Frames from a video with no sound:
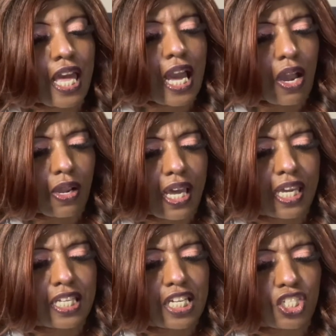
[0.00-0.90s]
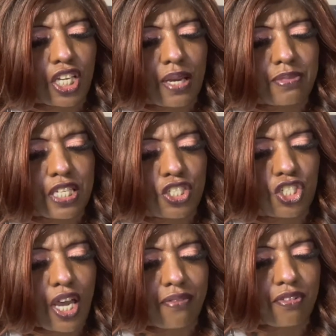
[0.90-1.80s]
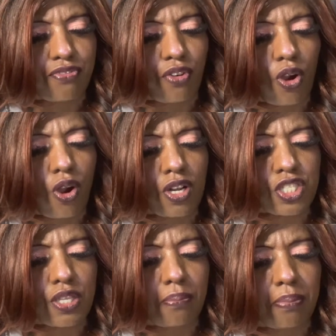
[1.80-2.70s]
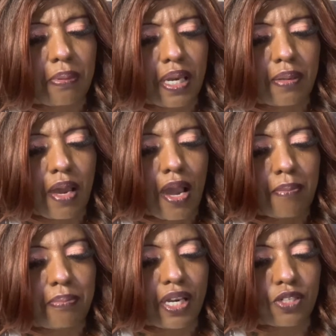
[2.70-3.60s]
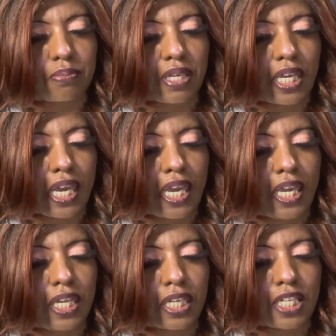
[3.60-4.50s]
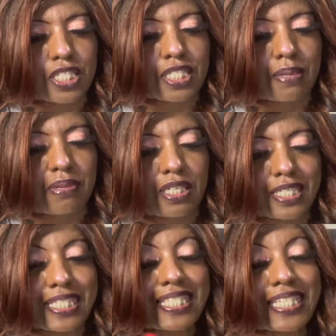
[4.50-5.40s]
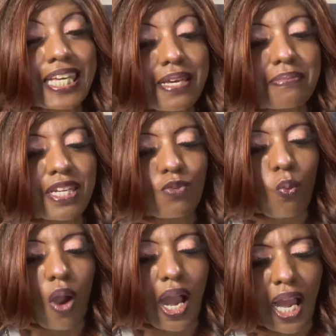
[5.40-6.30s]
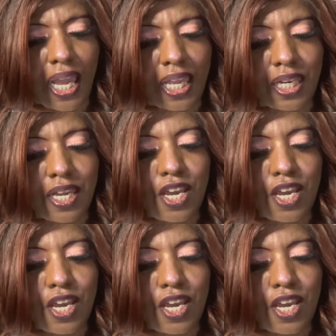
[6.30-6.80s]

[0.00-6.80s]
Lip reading: Okay, and she comes in Java Falls, buttered pecan, cinnamon wine,